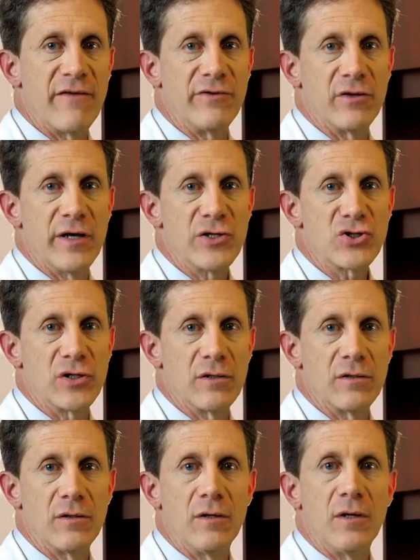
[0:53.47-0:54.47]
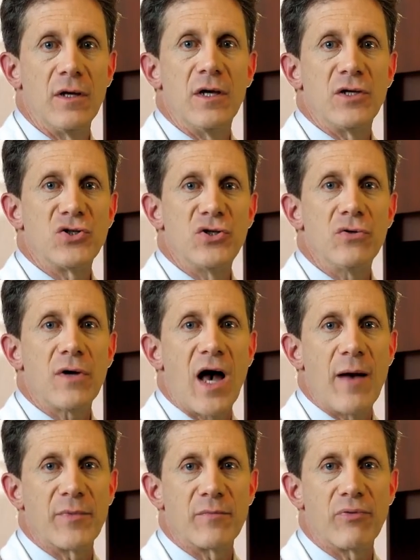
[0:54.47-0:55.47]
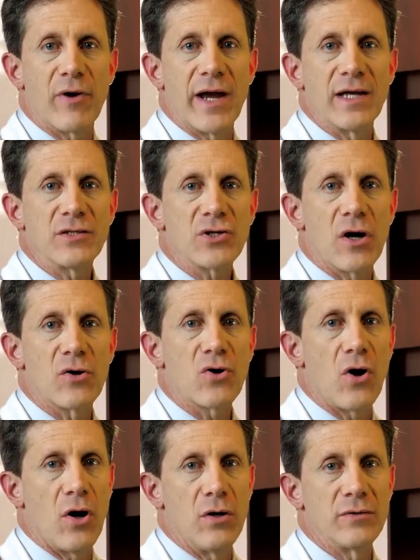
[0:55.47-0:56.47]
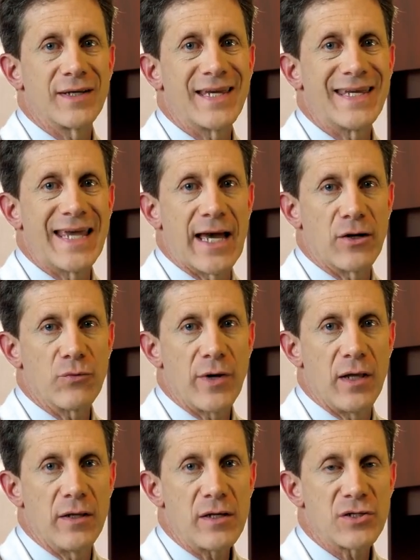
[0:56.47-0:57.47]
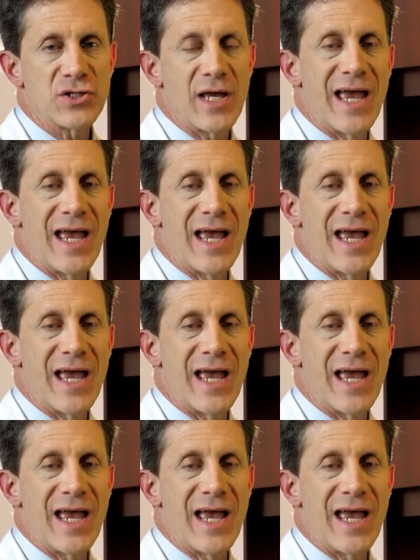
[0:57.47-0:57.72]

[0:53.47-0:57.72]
ovulation. Two common brands are called Ganirelix